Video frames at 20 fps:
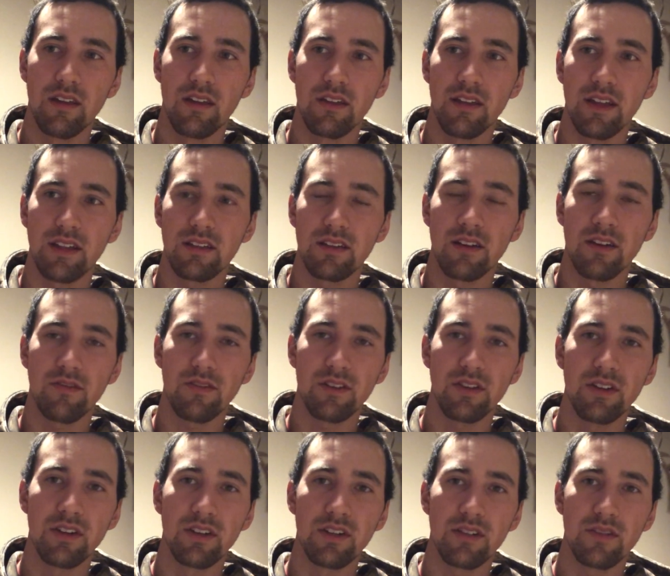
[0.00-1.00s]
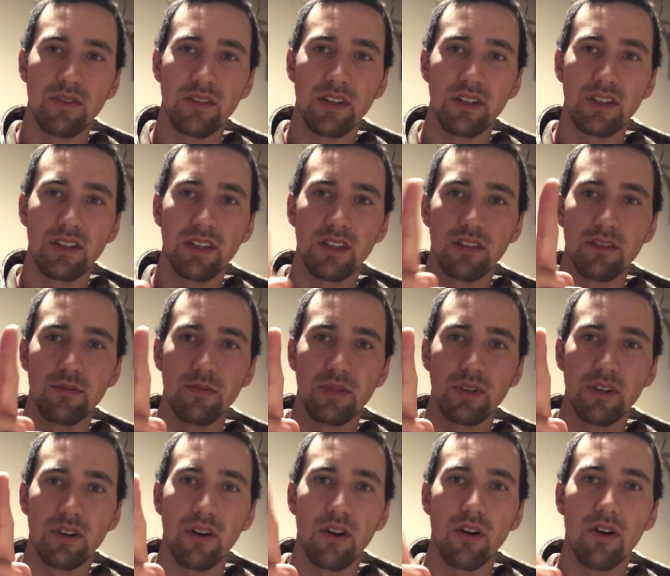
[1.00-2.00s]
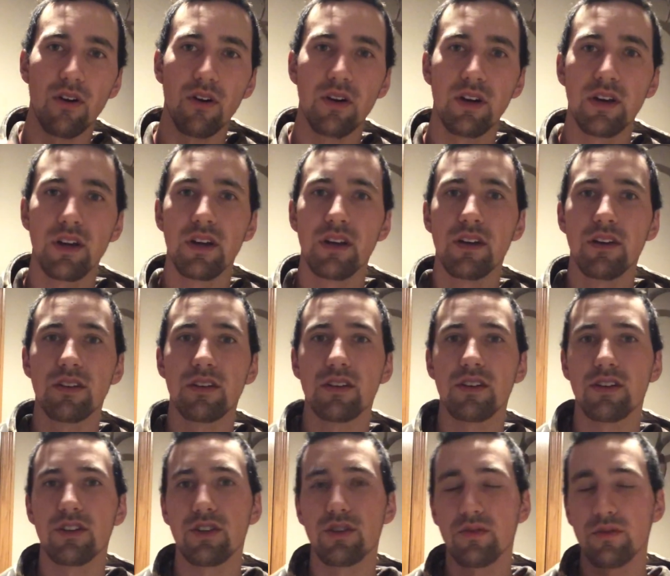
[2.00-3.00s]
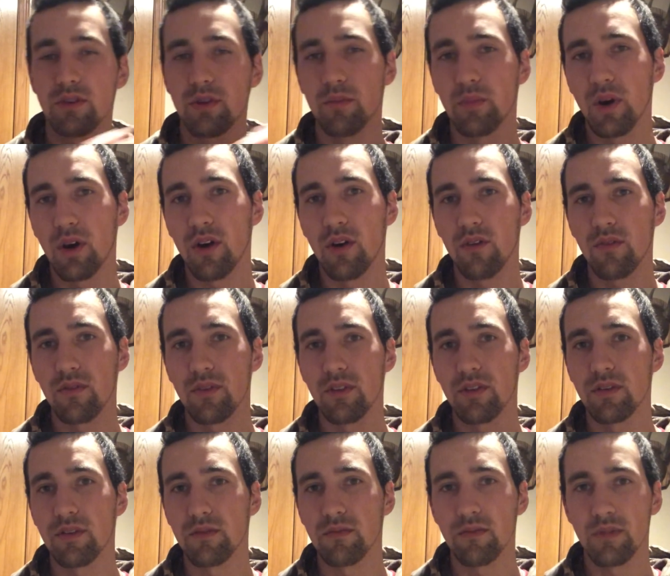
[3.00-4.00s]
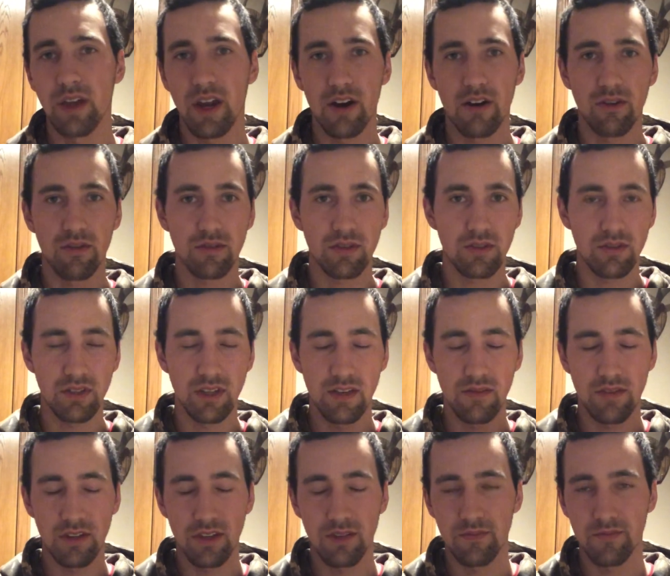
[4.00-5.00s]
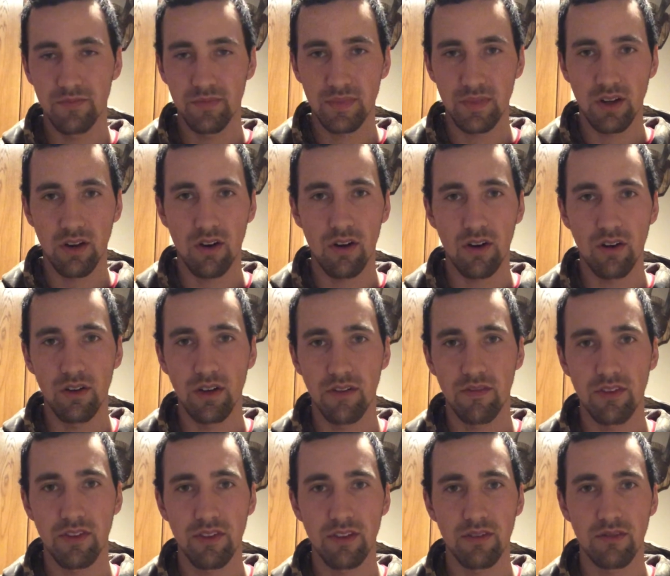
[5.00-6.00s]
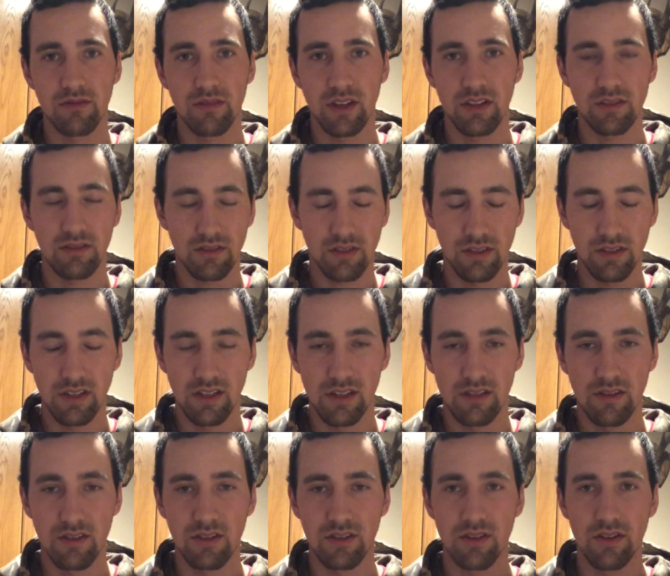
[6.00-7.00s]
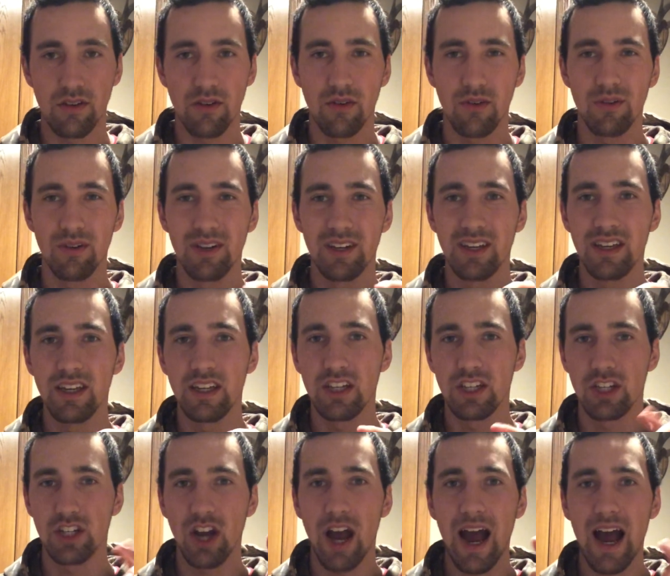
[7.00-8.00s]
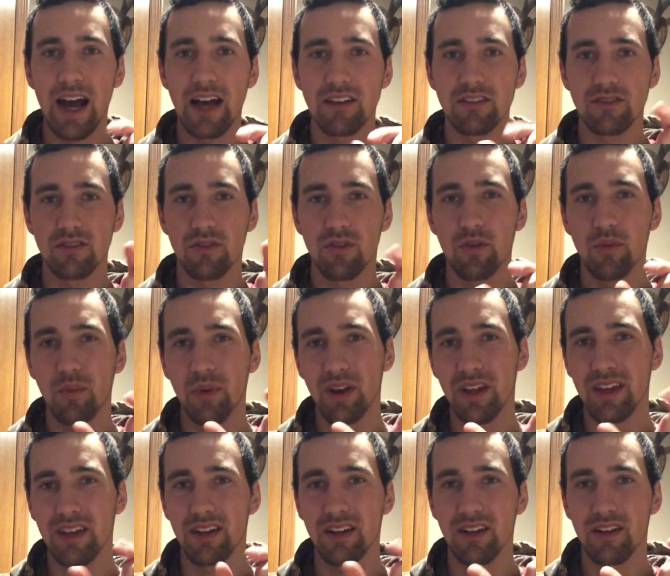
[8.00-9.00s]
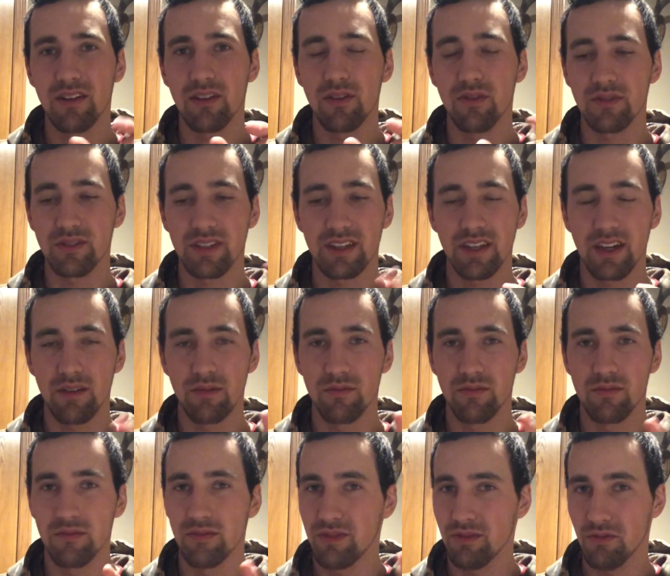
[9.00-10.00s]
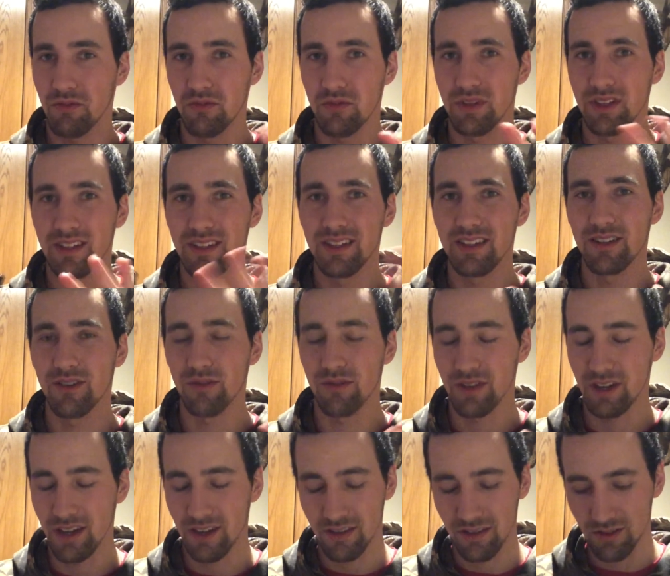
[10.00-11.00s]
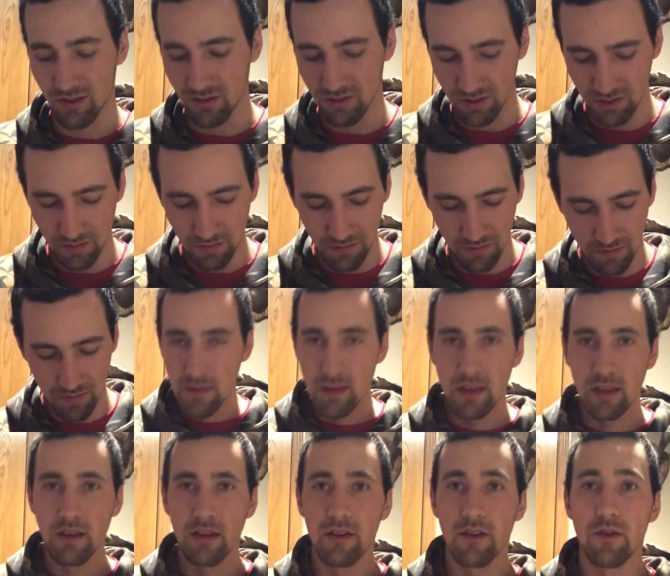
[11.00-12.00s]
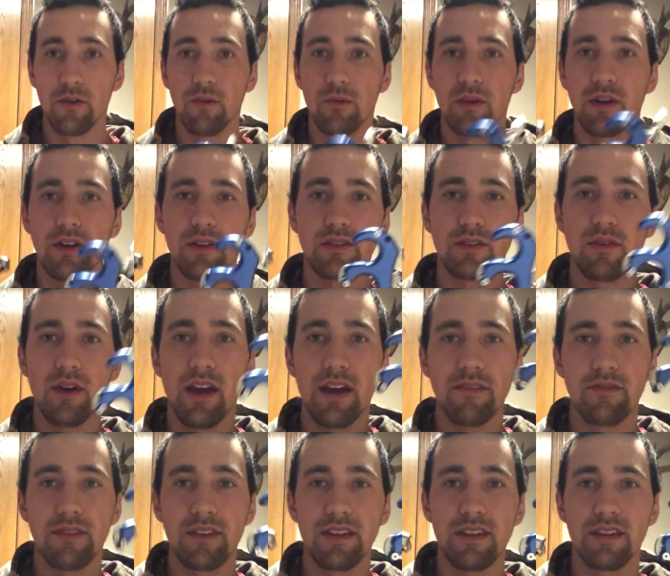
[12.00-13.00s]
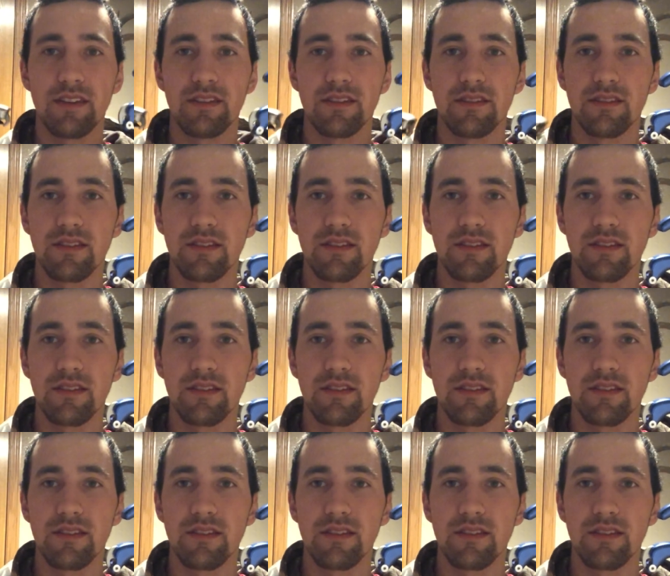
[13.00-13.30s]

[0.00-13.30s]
That's enough clearance for the D-loop to go, to shoot the bow, for the arrow to leave it, everything nice and clean. There's no jaws opening and closing. I really don't like those. We also have these.